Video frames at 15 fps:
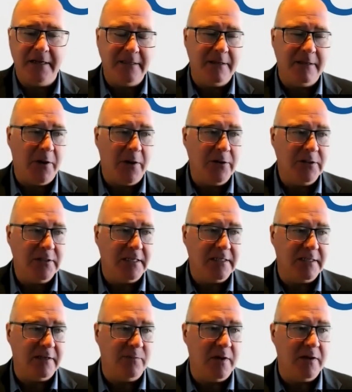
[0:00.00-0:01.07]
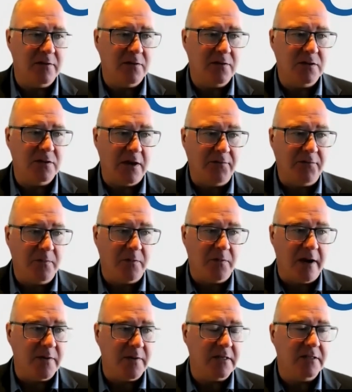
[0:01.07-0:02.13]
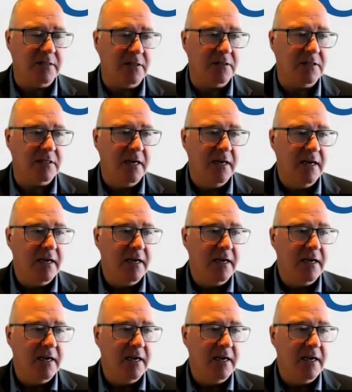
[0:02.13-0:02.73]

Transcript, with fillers: in the post, as they've been through several prime ministers